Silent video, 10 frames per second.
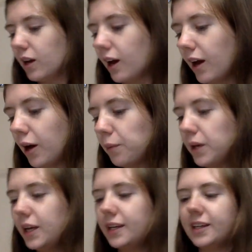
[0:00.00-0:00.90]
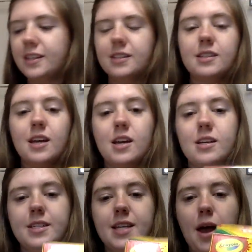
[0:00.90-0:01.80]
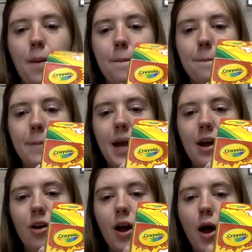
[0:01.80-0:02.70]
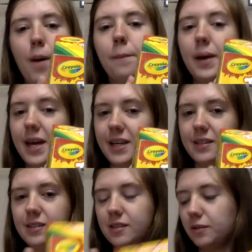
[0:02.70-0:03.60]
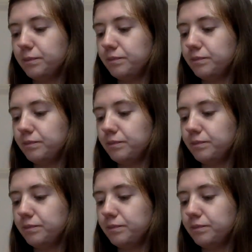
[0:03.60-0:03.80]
and tempera paint.